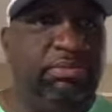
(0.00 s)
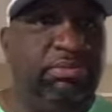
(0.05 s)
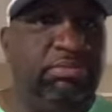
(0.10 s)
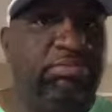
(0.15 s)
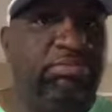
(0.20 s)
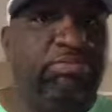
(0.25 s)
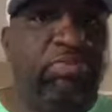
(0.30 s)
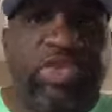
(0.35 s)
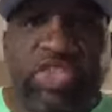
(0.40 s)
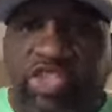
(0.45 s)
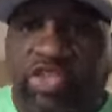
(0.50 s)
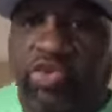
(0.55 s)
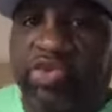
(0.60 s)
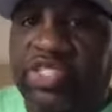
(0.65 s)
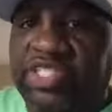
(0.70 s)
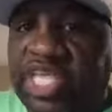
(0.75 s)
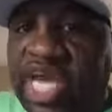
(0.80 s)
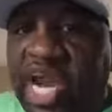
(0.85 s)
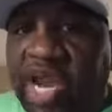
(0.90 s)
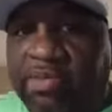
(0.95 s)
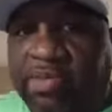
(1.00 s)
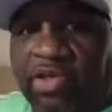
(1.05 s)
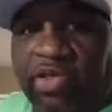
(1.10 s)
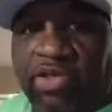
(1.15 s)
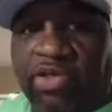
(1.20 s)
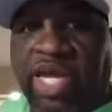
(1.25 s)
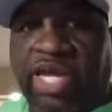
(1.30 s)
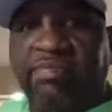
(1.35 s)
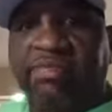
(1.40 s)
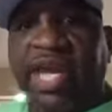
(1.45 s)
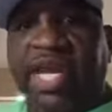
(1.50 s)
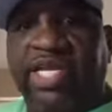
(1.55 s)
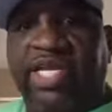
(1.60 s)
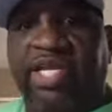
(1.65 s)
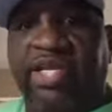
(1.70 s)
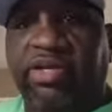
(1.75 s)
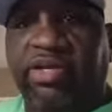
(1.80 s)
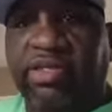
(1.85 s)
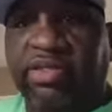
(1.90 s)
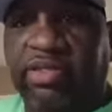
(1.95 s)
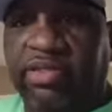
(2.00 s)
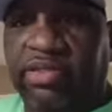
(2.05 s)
What's your retirement look like back here?